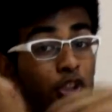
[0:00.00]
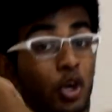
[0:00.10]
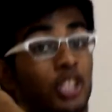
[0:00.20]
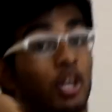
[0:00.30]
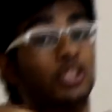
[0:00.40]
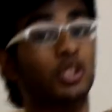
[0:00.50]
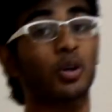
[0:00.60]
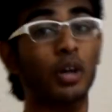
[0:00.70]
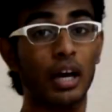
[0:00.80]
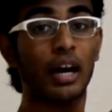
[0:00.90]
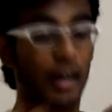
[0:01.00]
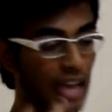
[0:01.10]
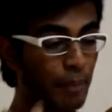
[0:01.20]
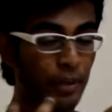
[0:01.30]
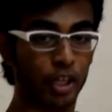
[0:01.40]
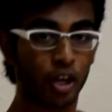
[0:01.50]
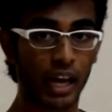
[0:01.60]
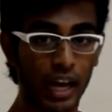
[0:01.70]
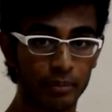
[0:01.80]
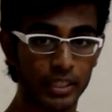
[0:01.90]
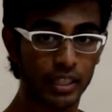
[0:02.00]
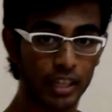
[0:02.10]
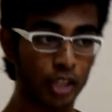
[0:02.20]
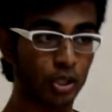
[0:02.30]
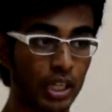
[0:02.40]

shoulders also helping your abs to